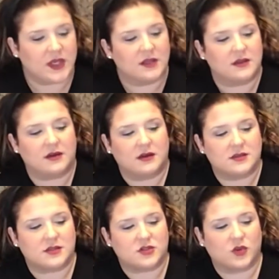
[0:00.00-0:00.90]

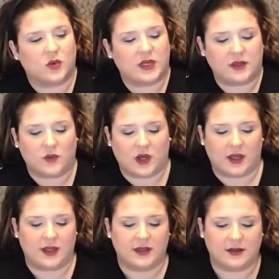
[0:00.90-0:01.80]
There's
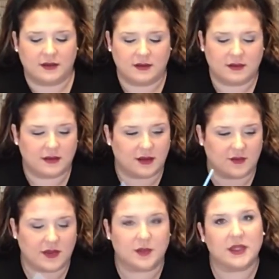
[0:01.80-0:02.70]
21
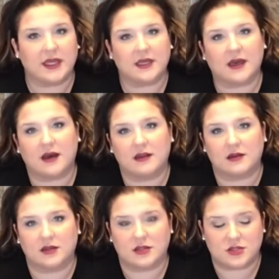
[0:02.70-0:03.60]
of the plain
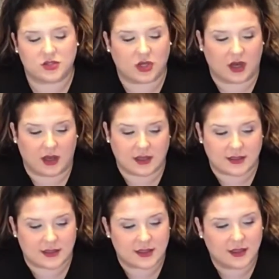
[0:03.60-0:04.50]
colored
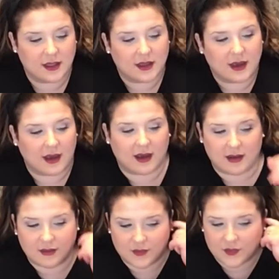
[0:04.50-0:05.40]
straws
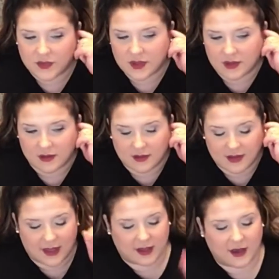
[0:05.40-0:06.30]

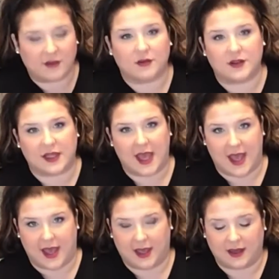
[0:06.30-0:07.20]
that cover the
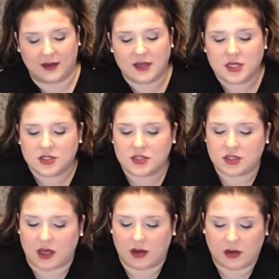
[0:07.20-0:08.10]
egg.
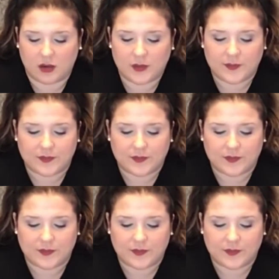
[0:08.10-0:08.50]
So